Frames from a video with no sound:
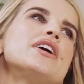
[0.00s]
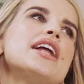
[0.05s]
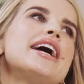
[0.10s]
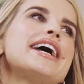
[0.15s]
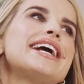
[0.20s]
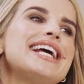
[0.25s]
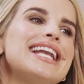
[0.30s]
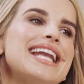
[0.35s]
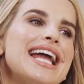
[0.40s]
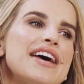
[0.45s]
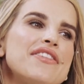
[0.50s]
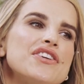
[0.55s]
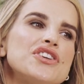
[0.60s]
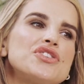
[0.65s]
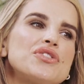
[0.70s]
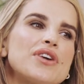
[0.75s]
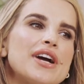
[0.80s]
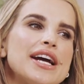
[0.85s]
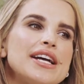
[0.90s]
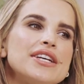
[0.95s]
like a leather
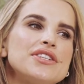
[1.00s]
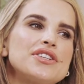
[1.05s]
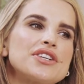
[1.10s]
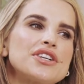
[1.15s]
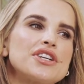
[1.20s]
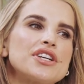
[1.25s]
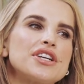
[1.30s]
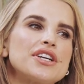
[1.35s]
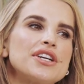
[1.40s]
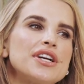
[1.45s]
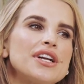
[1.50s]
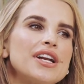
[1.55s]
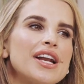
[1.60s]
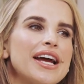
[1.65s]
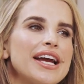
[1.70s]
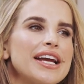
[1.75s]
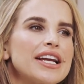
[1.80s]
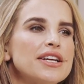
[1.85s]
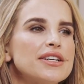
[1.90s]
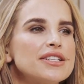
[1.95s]
trouser,
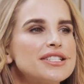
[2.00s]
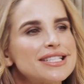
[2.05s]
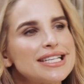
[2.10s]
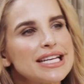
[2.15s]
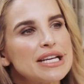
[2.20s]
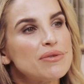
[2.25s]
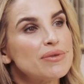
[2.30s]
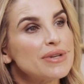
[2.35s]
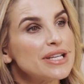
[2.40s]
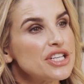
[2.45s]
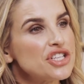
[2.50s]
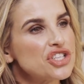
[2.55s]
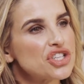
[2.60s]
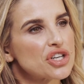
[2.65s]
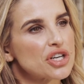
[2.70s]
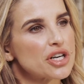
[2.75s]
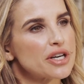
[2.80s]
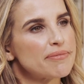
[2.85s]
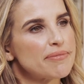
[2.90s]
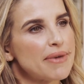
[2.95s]
like a sequiny
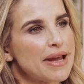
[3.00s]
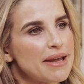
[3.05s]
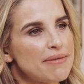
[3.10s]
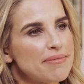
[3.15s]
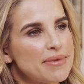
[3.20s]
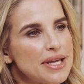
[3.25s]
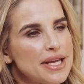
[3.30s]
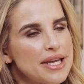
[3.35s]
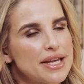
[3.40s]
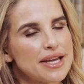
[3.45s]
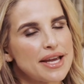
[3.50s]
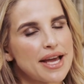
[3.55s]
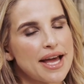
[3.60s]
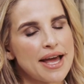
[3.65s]
shirt maybe.